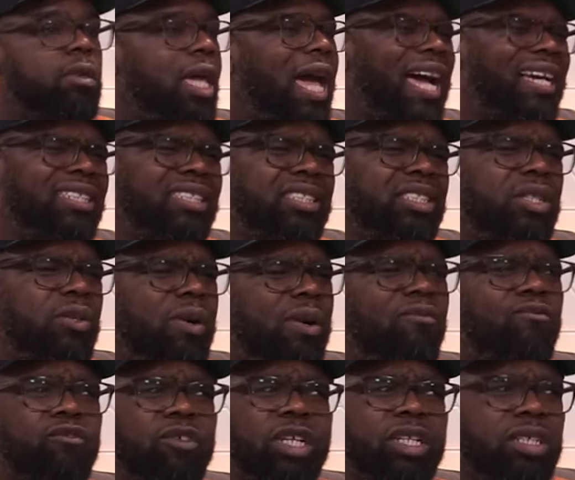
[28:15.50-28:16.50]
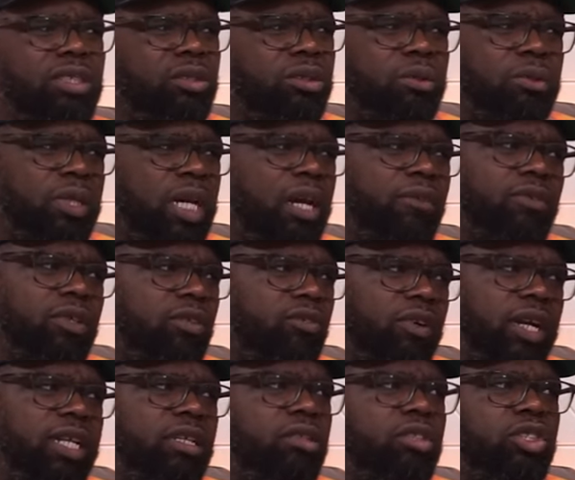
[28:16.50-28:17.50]
I still really do not
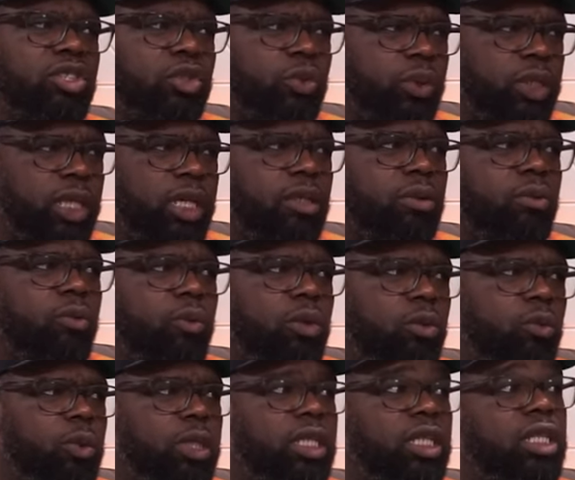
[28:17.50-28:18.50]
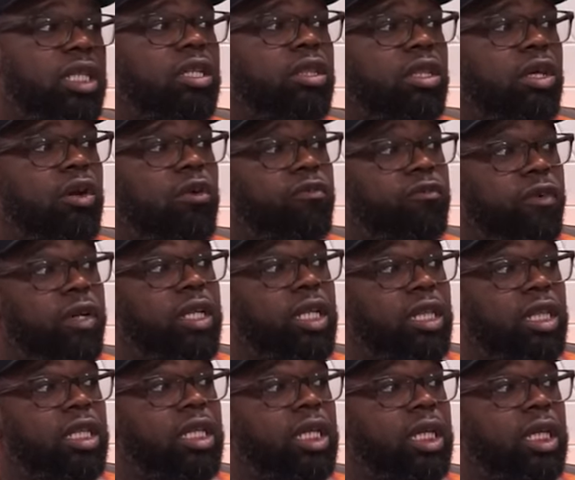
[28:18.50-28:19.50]
regret doing it when we did, though. Funny thing.